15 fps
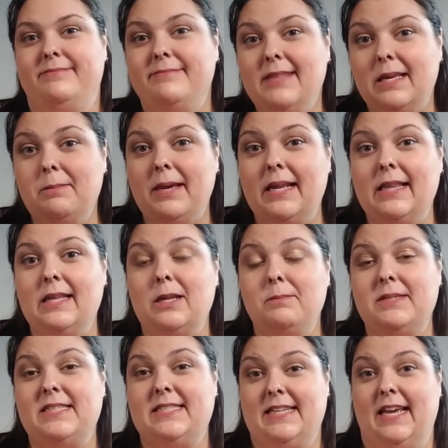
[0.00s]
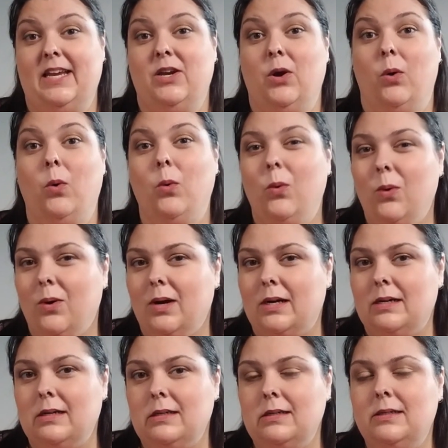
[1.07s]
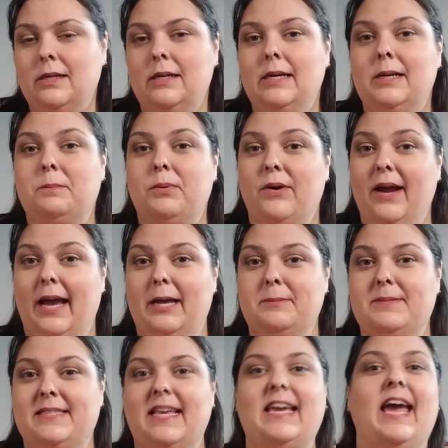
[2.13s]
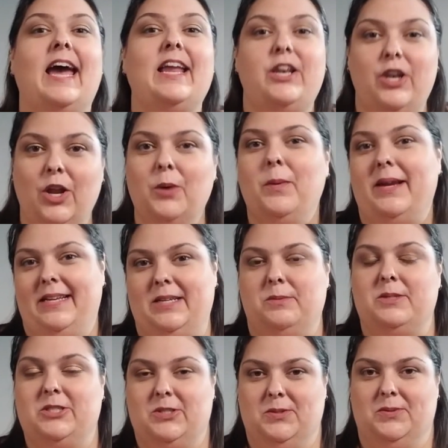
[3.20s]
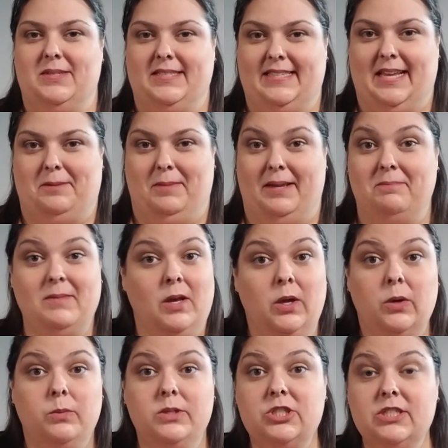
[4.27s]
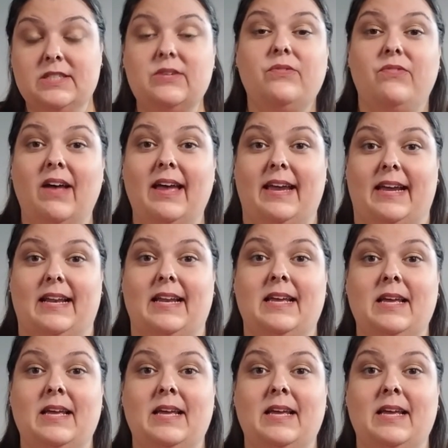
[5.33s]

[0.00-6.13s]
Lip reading: They made a little mistake, or perhaps they had no idea what suit to send me, which is fine,